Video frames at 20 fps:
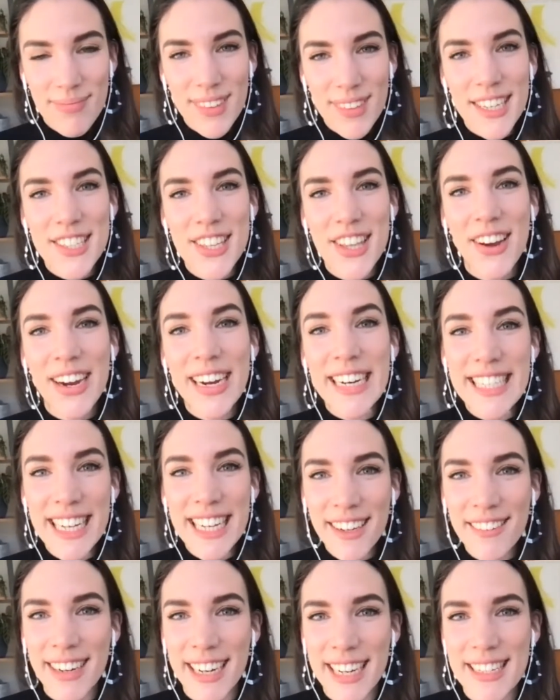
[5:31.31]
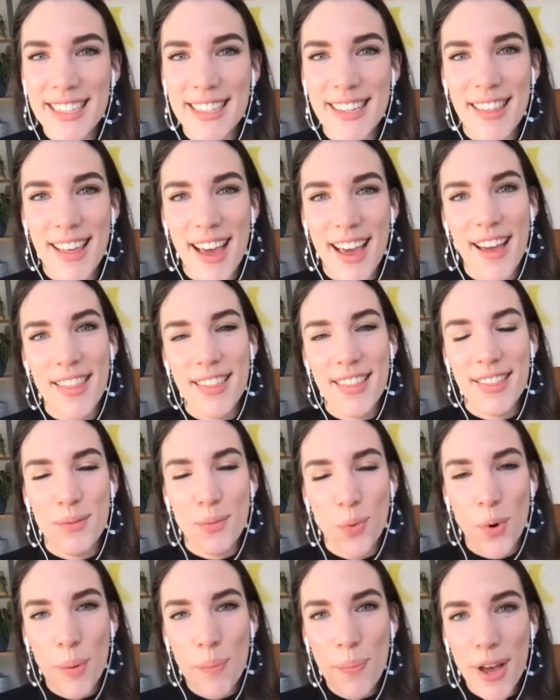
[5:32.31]
So the idea is that
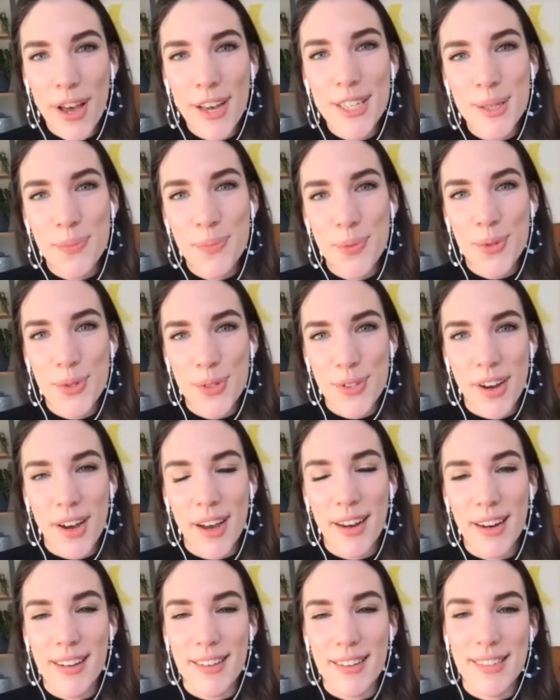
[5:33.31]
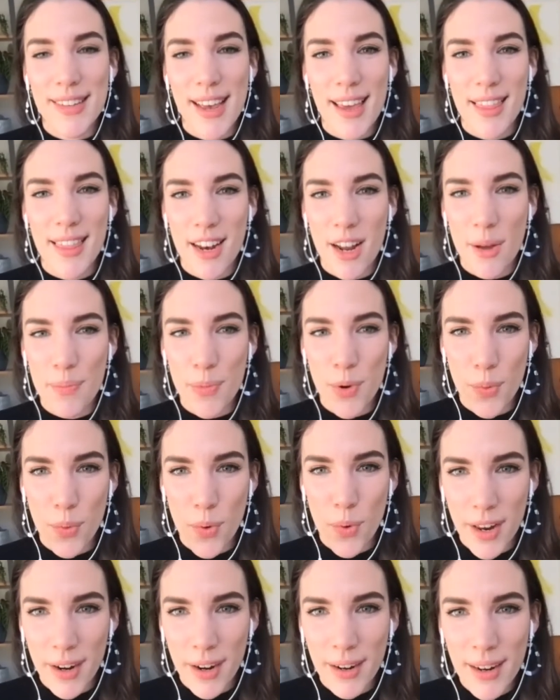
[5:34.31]
one person will start and say the number
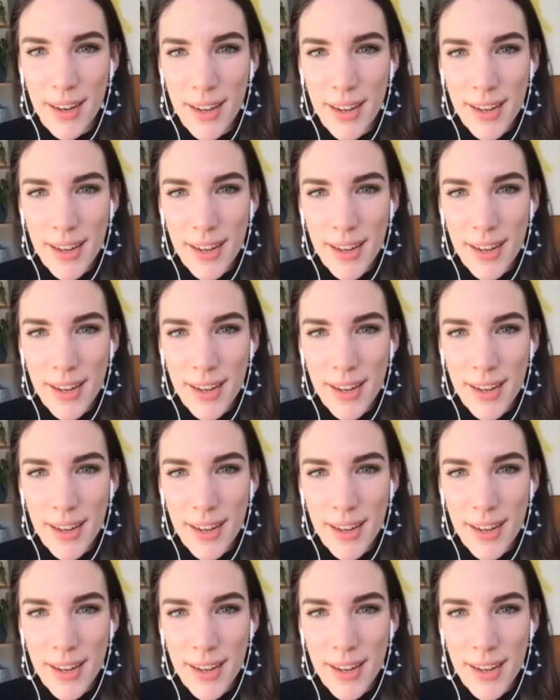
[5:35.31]
one.